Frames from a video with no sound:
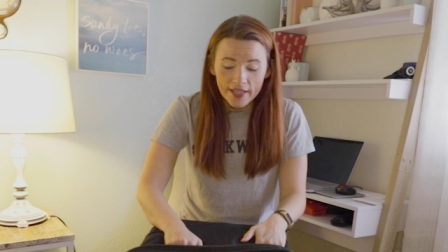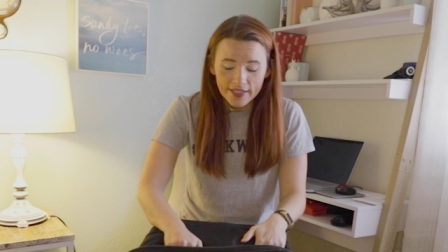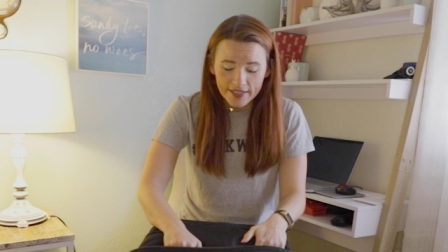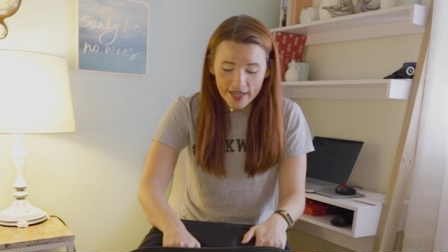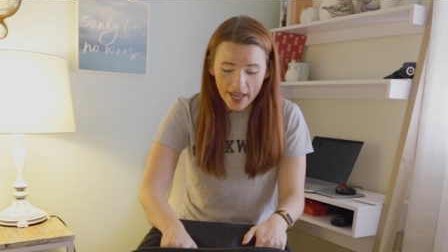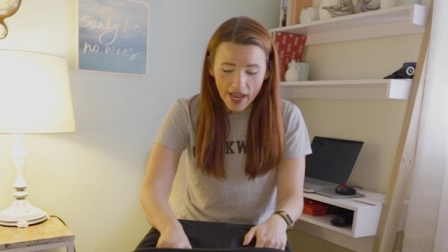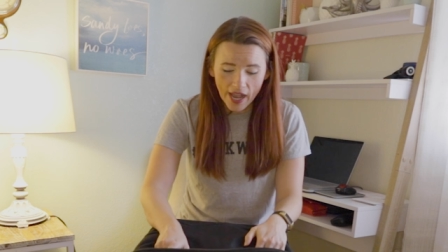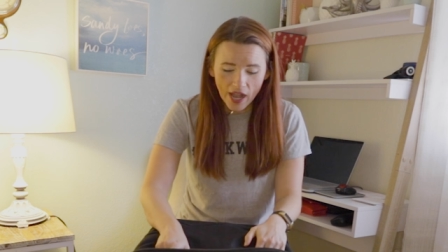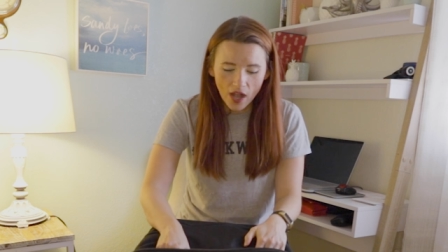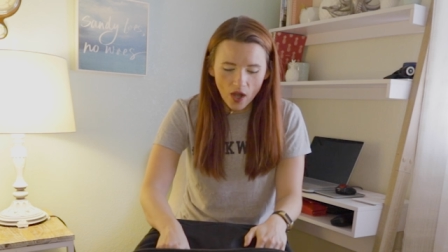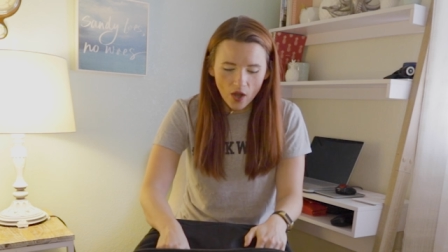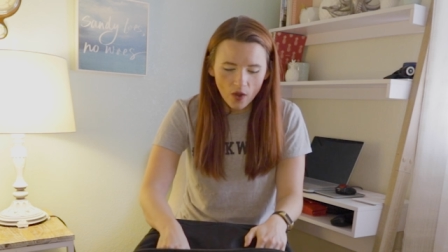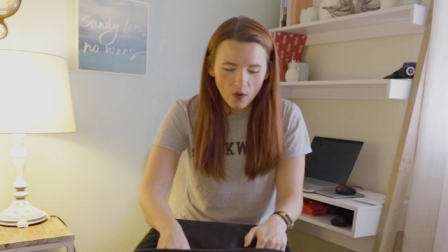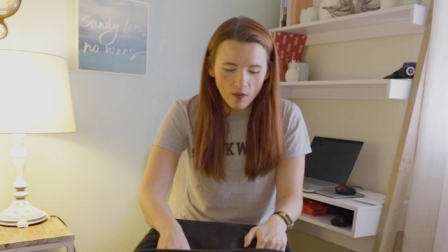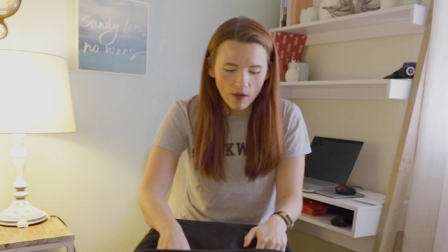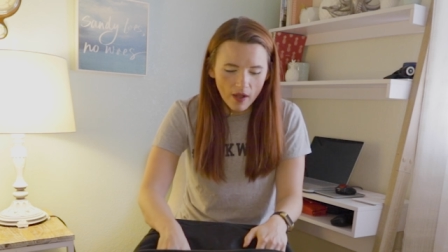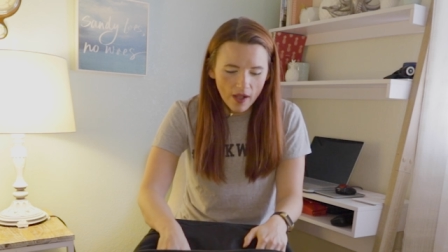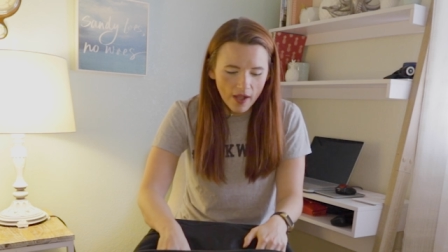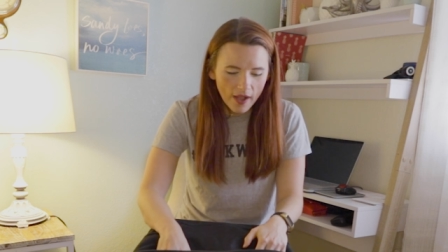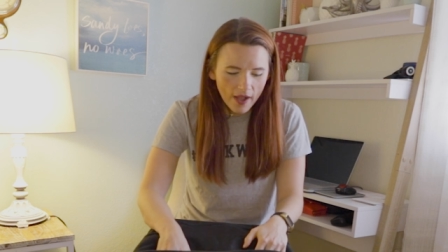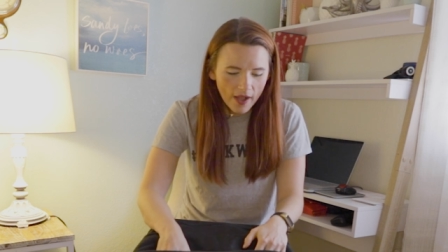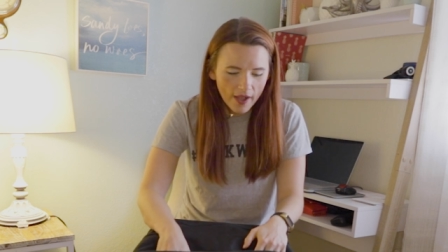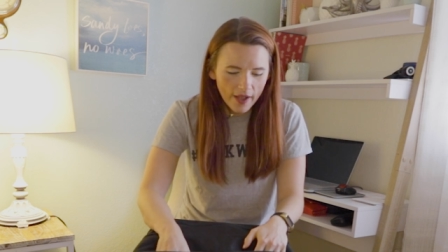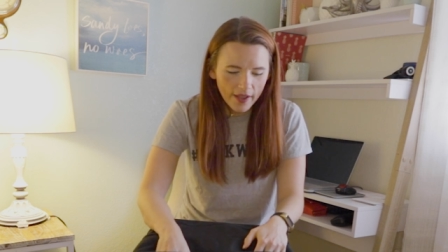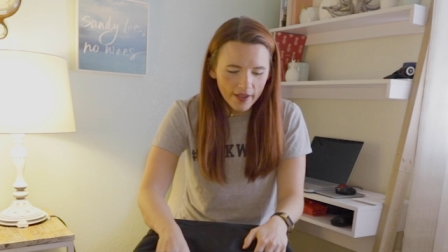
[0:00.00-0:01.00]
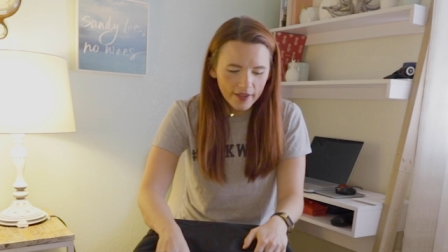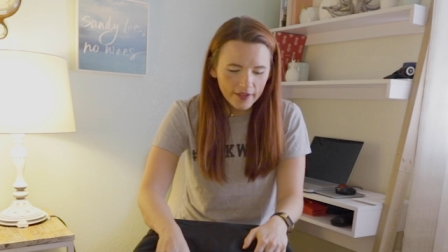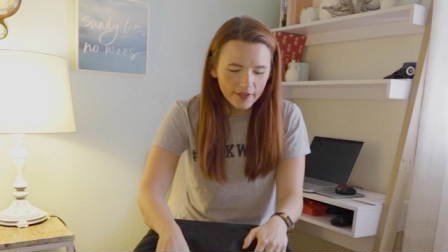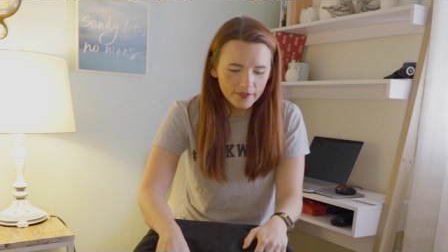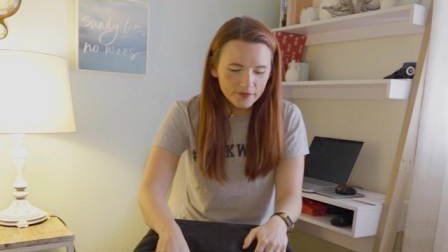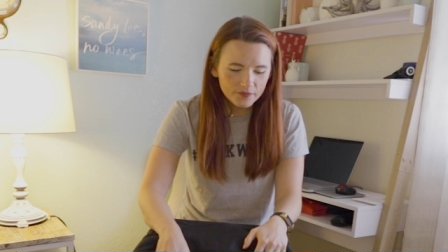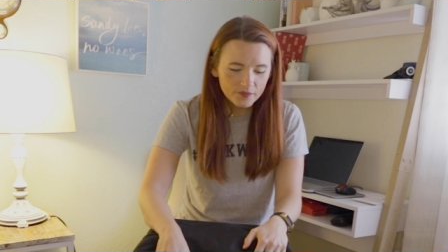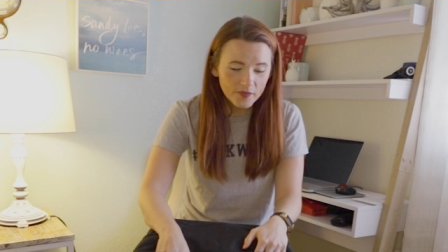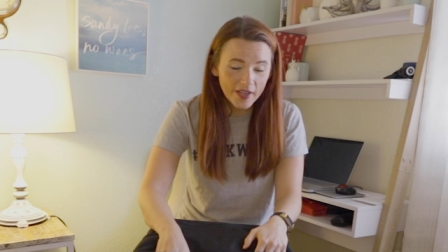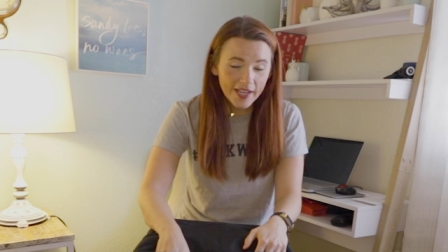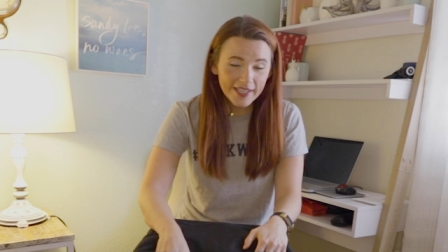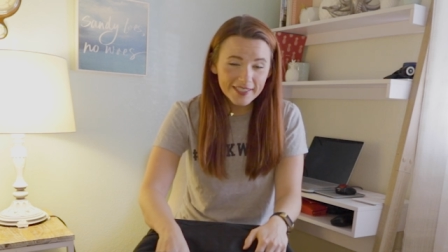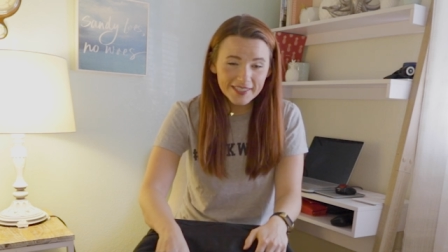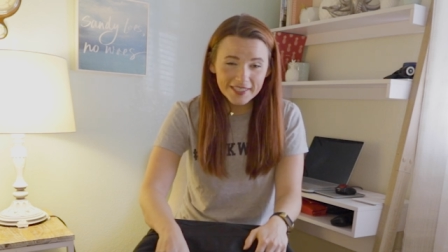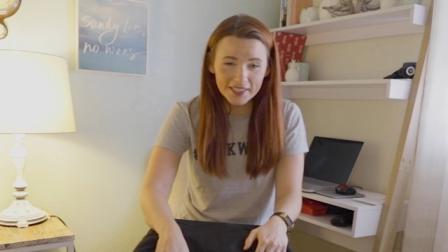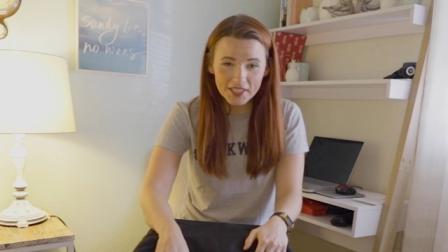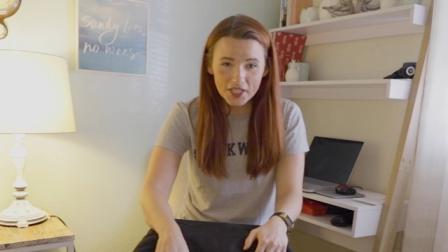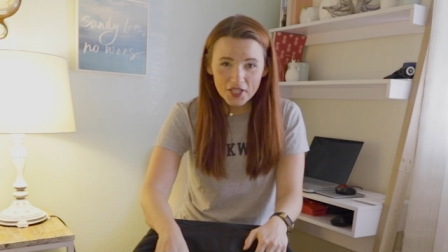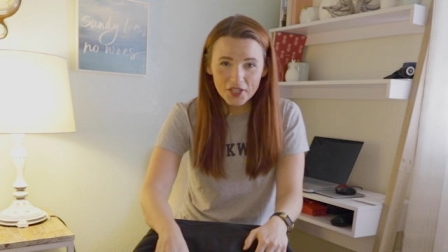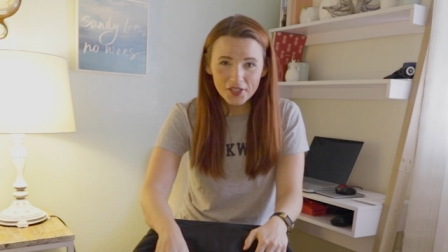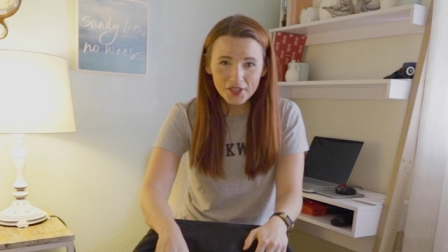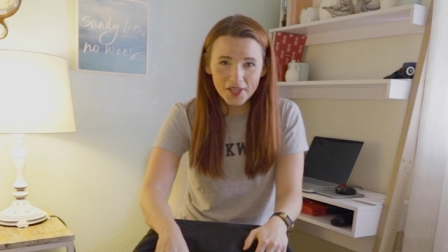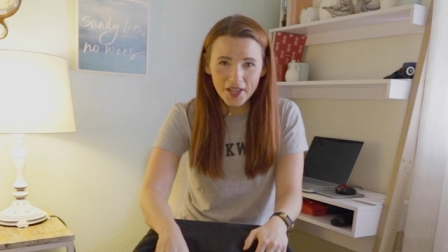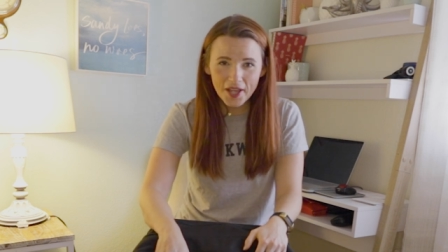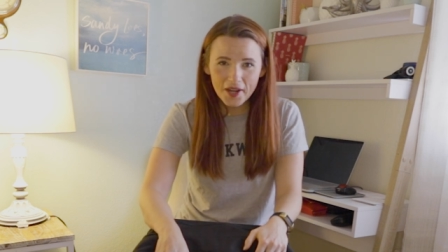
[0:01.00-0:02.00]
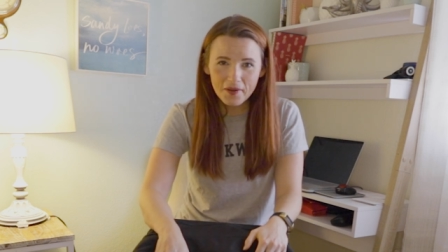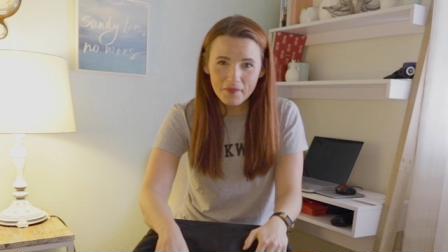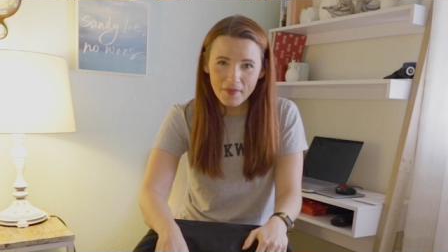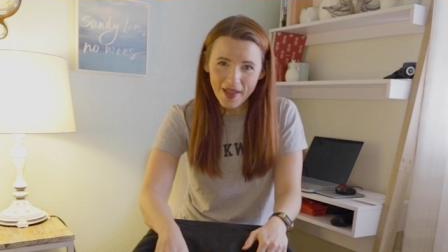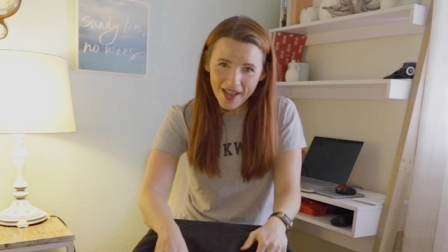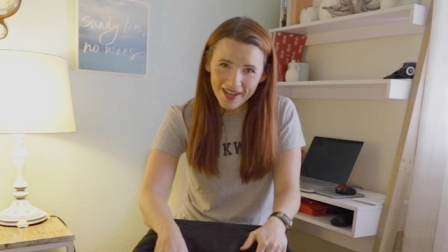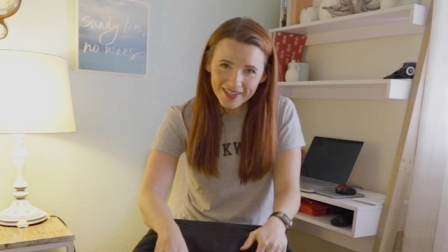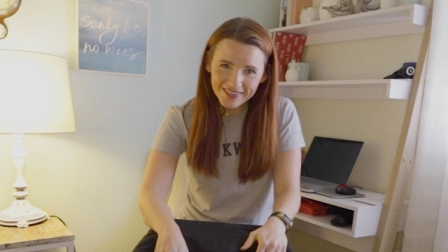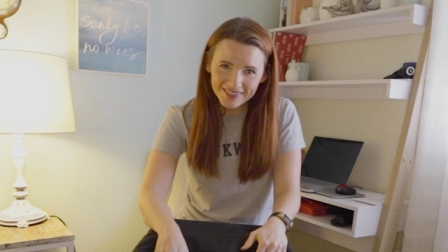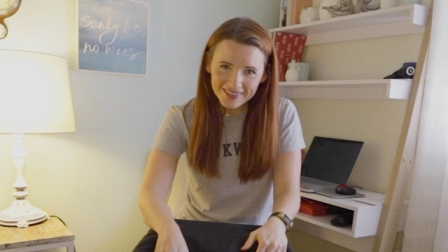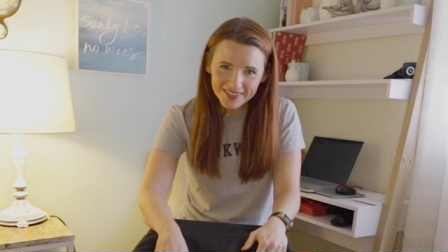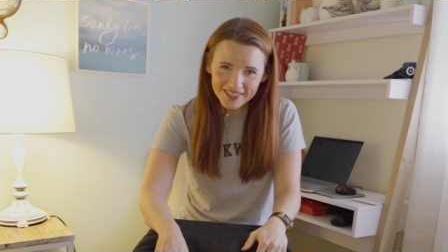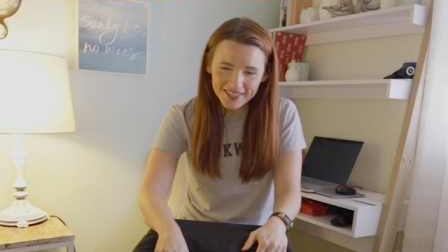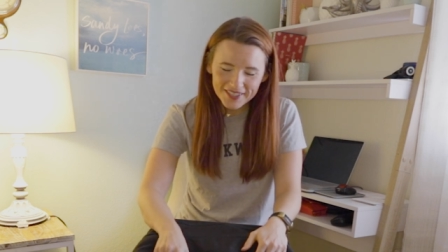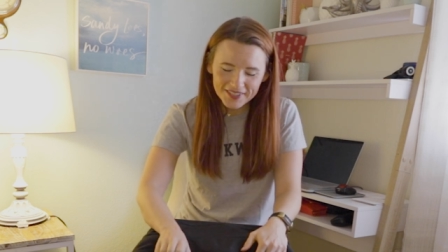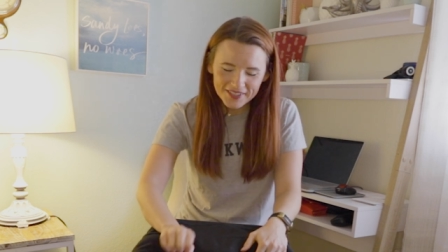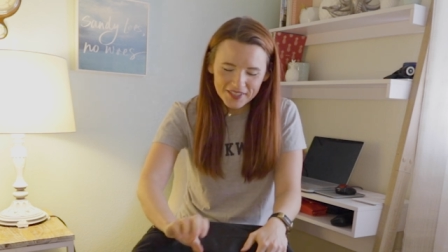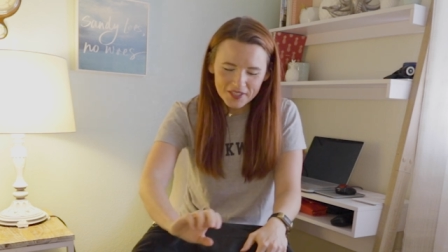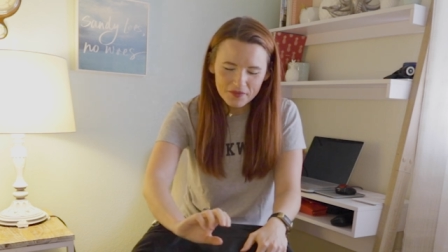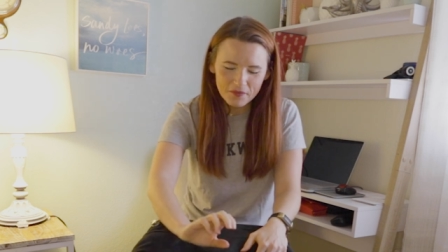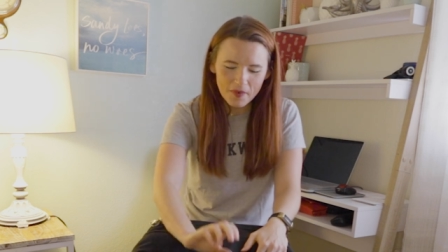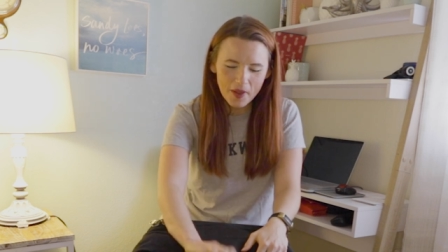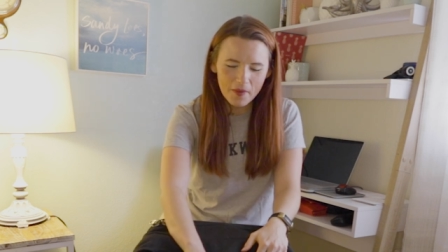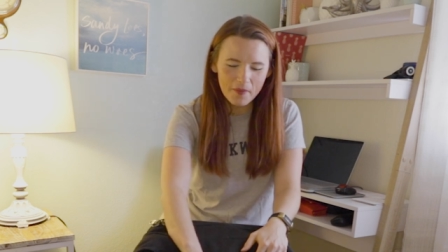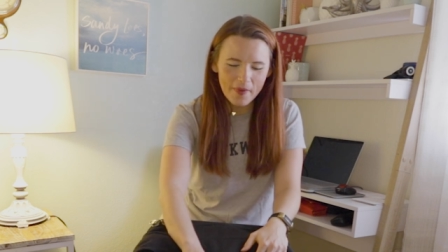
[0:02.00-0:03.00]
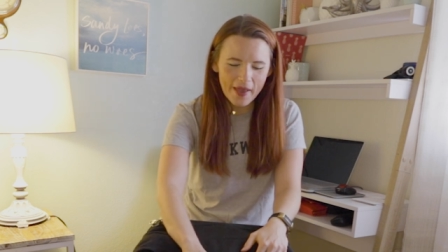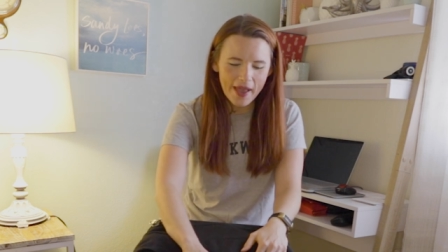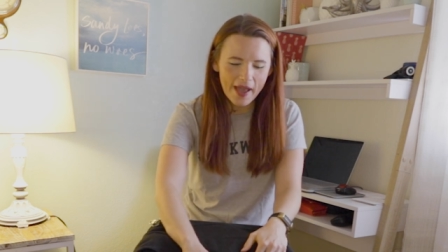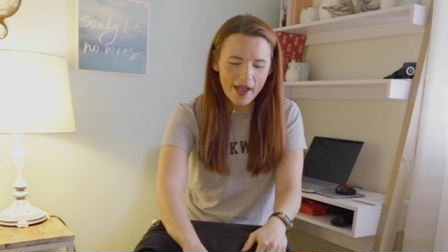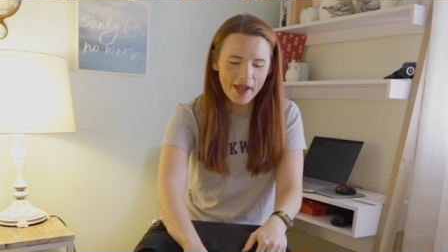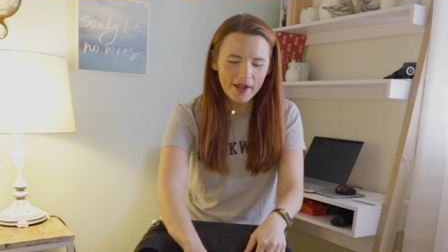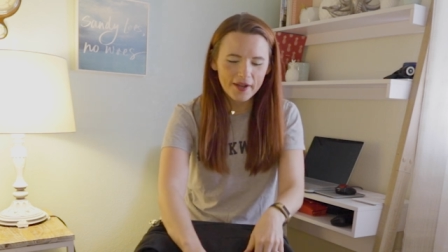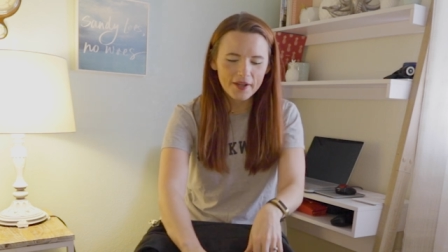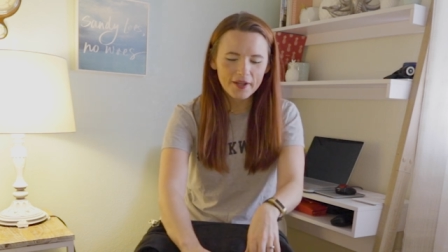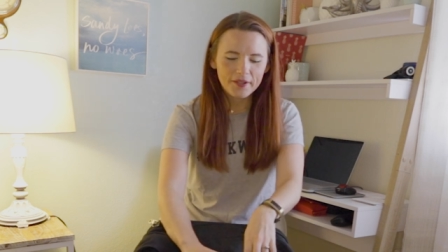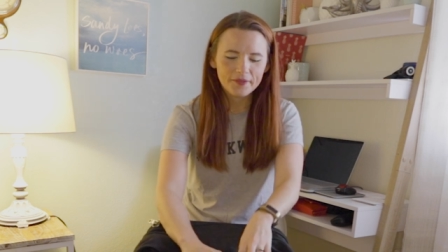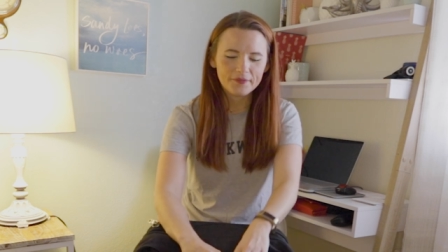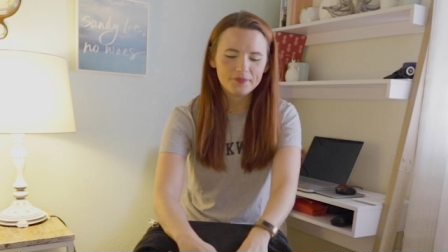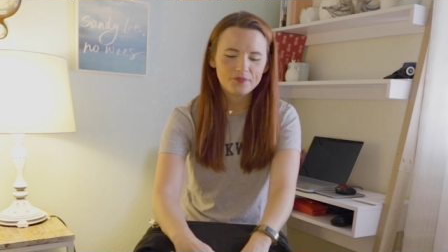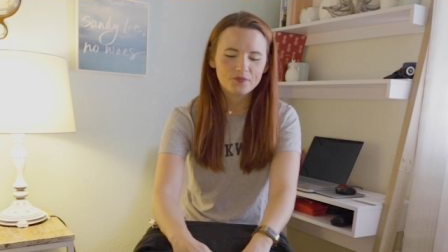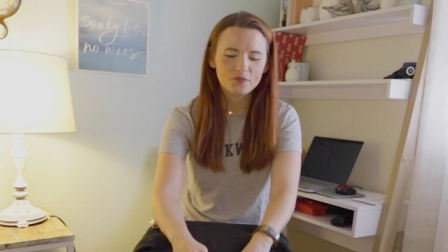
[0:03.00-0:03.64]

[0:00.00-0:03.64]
Now, uh, I stick a lot of magazines in my bag,